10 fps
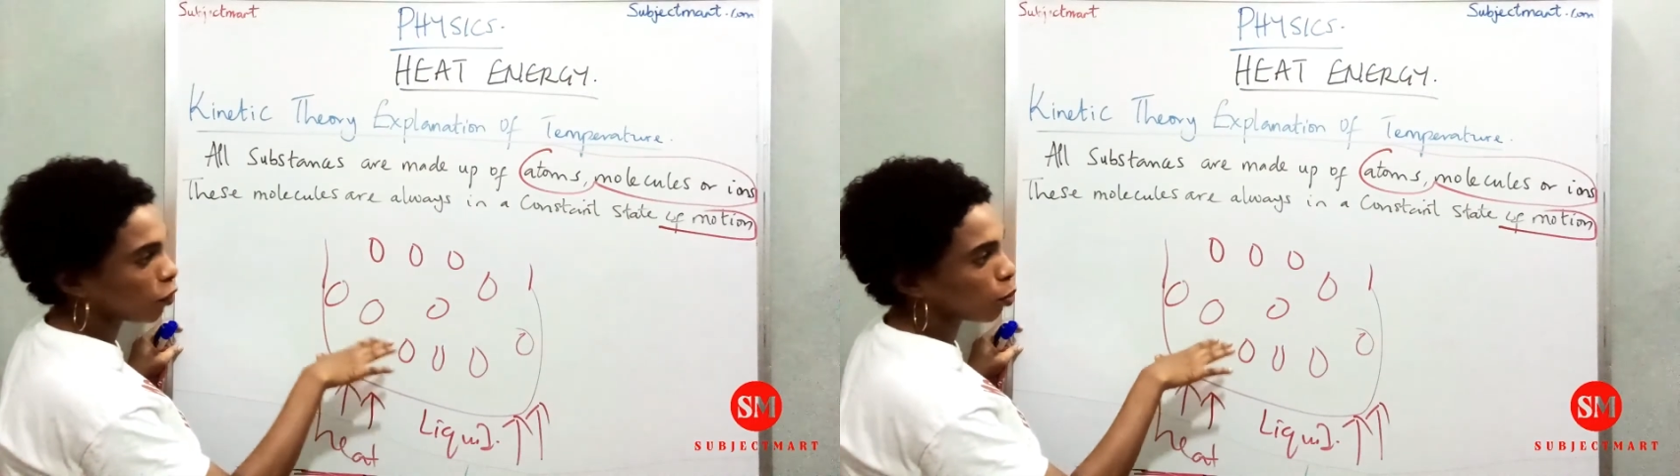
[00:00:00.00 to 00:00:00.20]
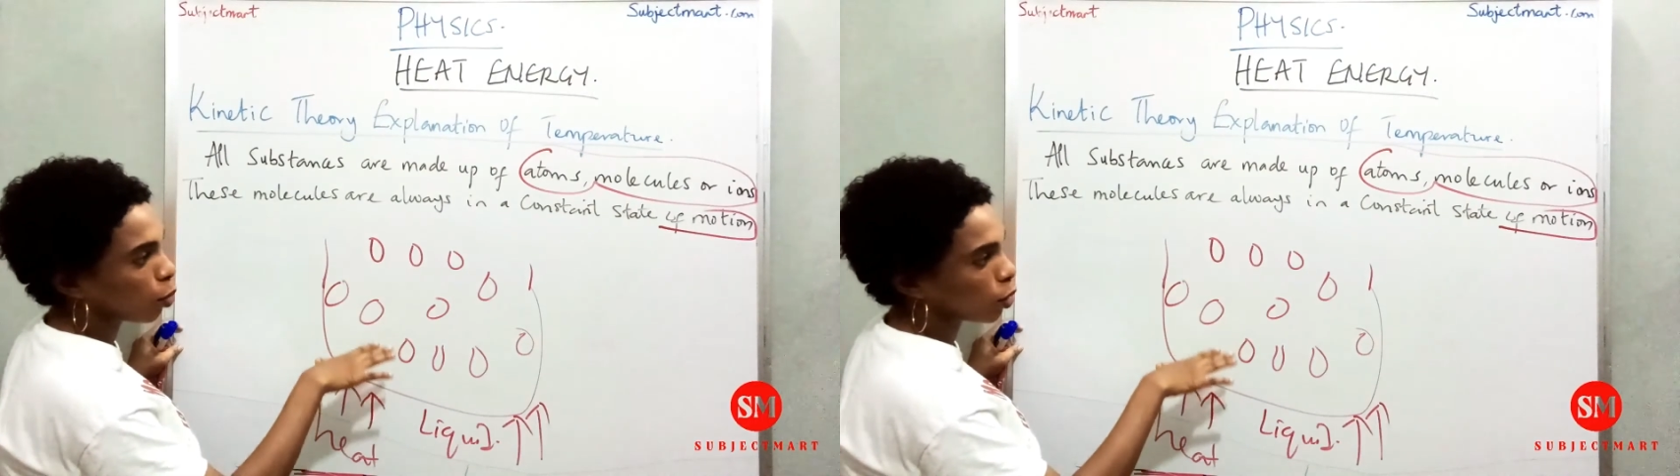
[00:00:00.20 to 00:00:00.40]

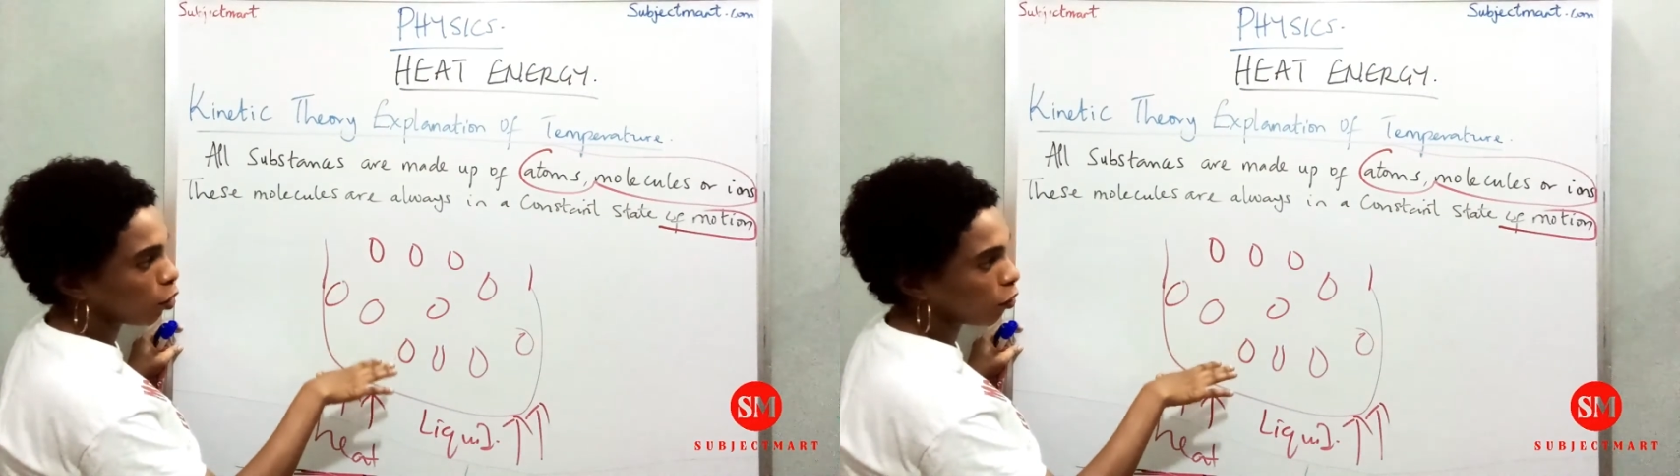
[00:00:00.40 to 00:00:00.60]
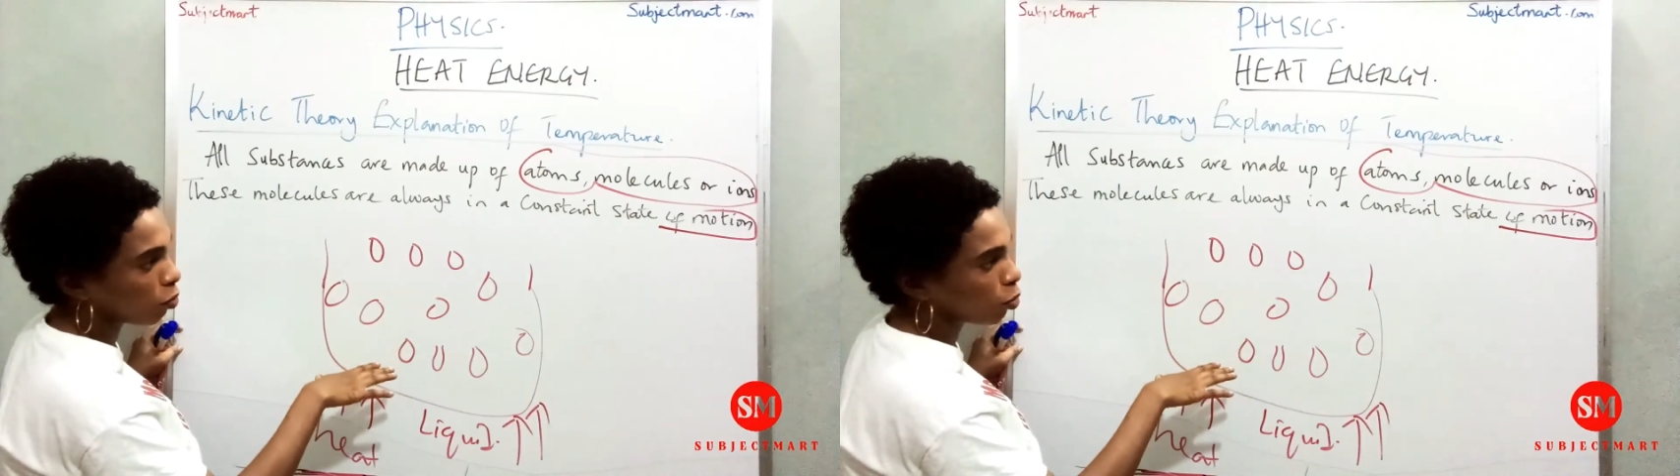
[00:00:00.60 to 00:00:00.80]
of the
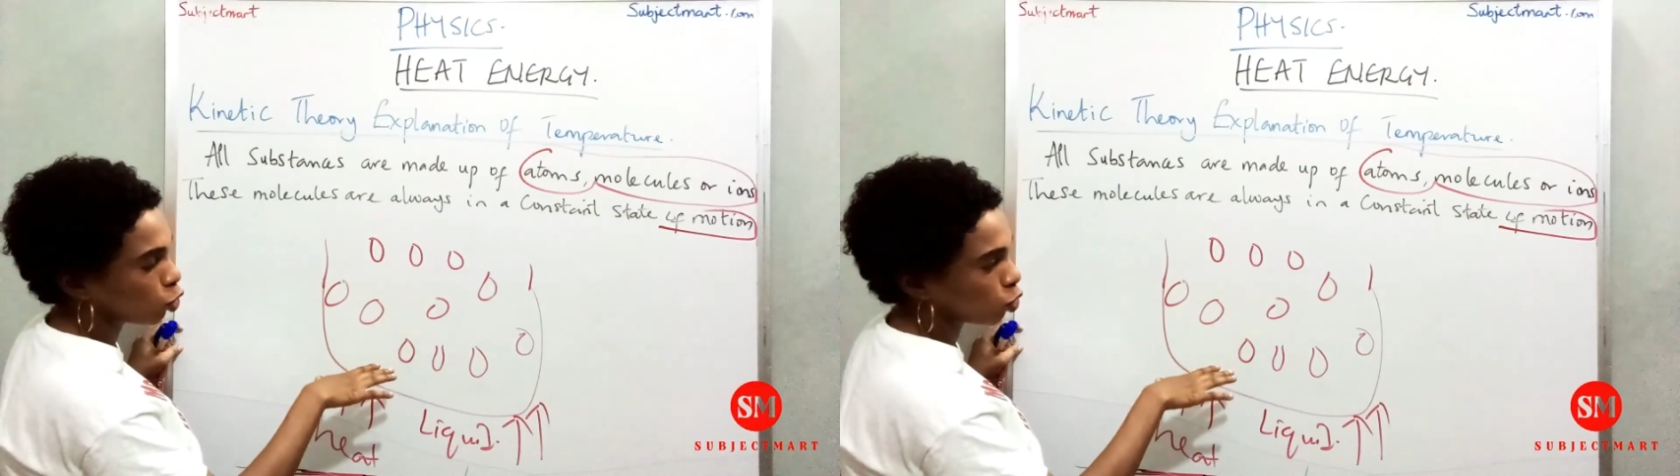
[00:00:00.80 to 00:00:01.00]
body of